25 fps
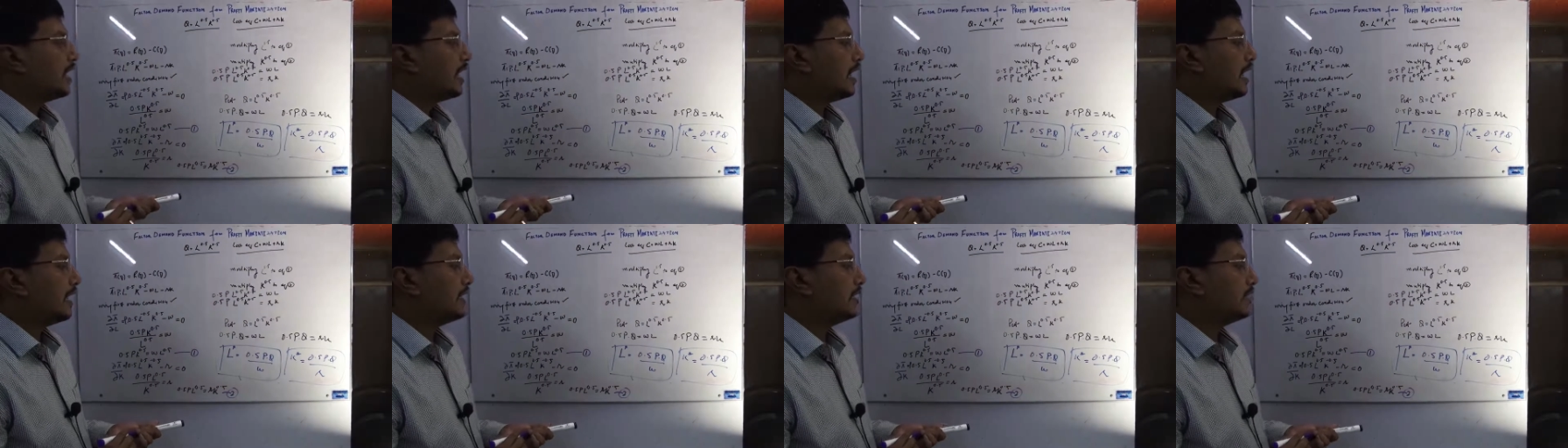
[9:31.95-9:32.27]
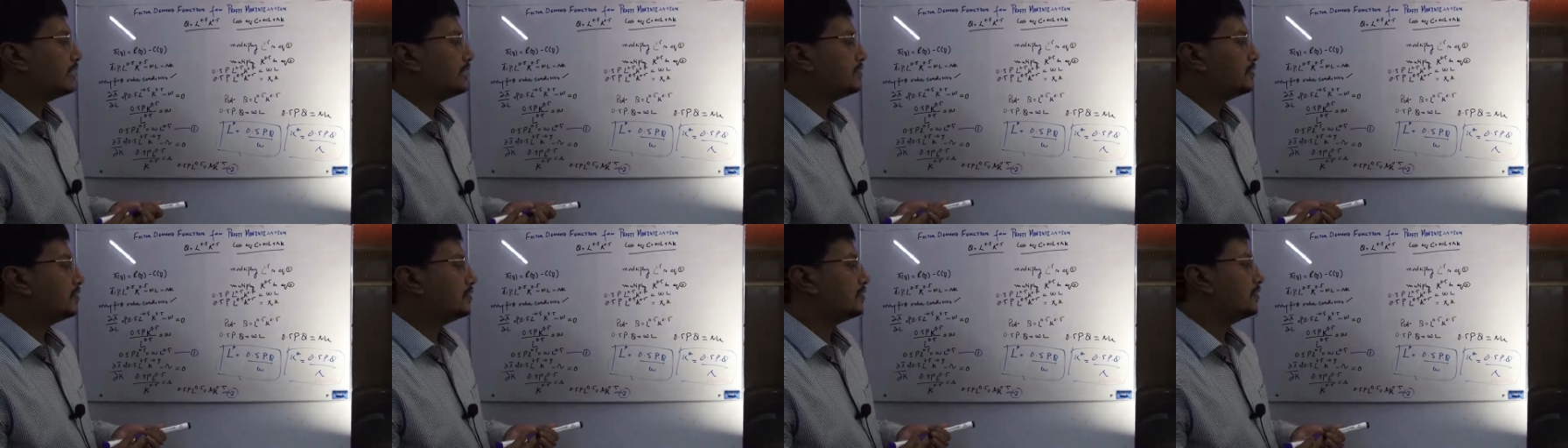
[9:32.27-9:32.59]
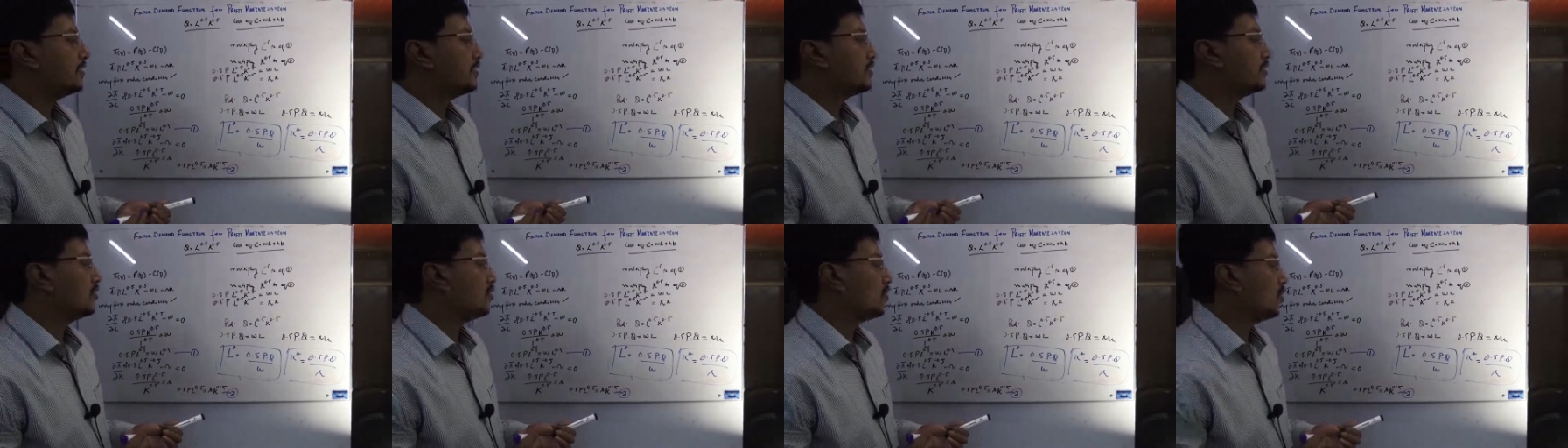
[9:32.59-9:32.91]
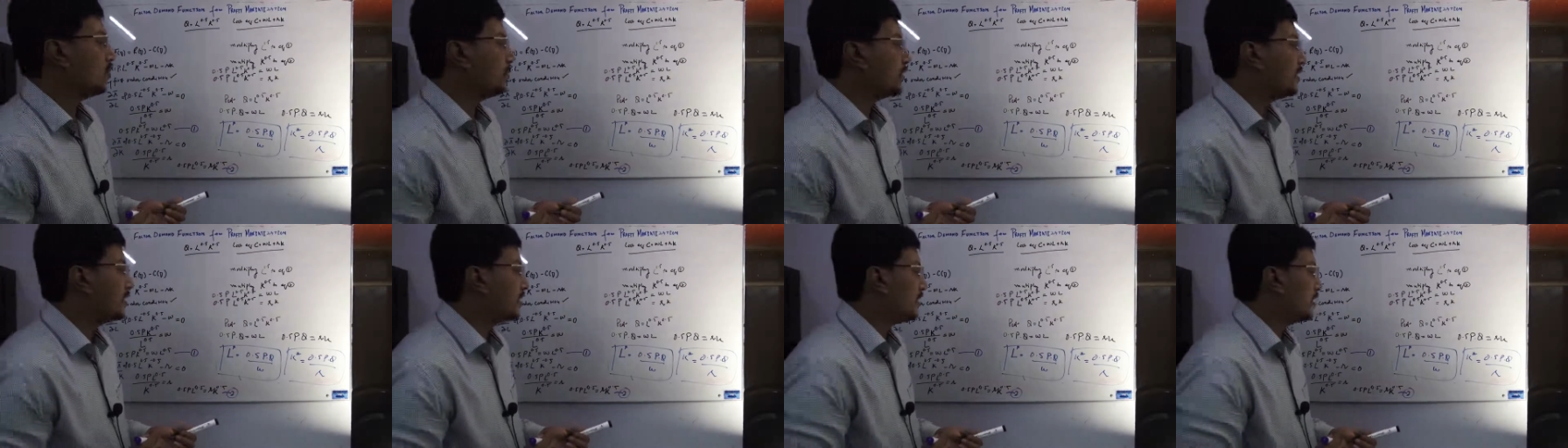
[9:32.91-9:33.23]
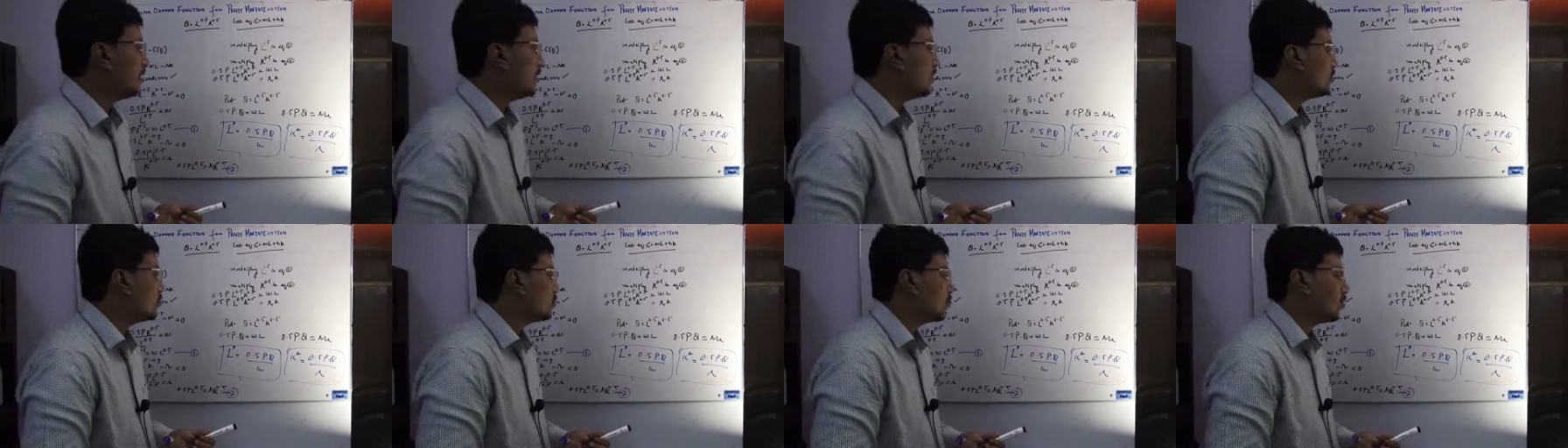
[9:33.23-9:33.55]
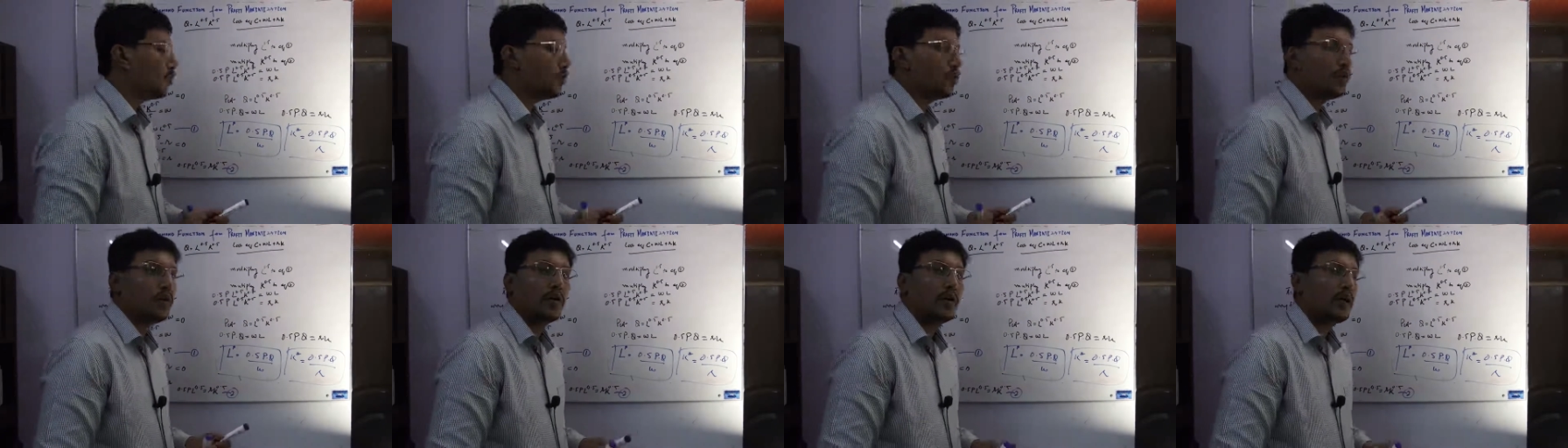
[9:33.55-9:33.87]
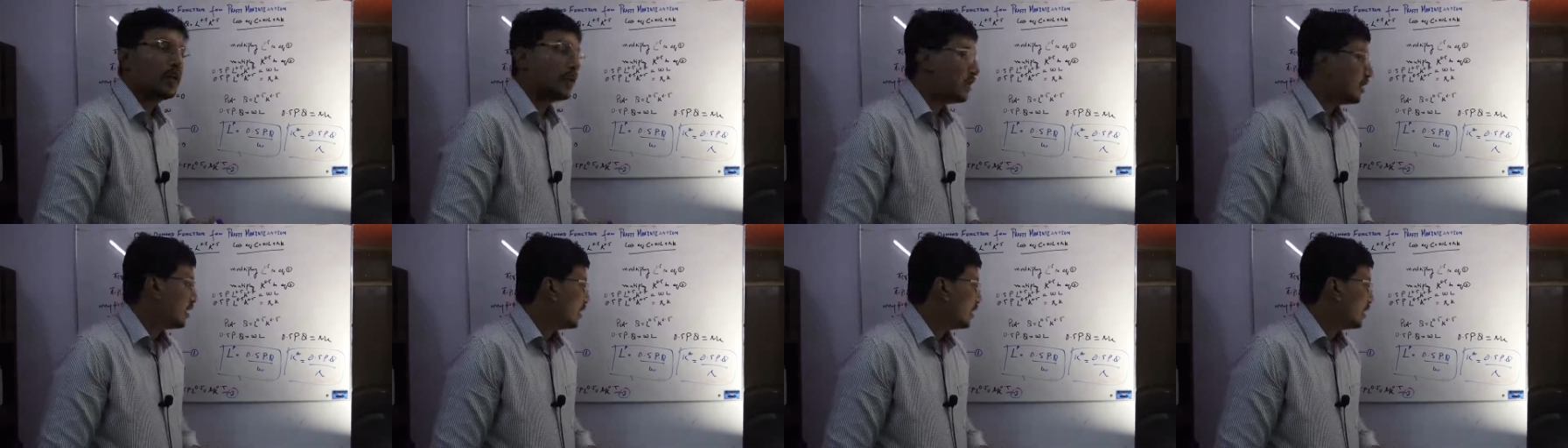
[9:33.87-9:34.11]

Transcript: and it is in the denominator so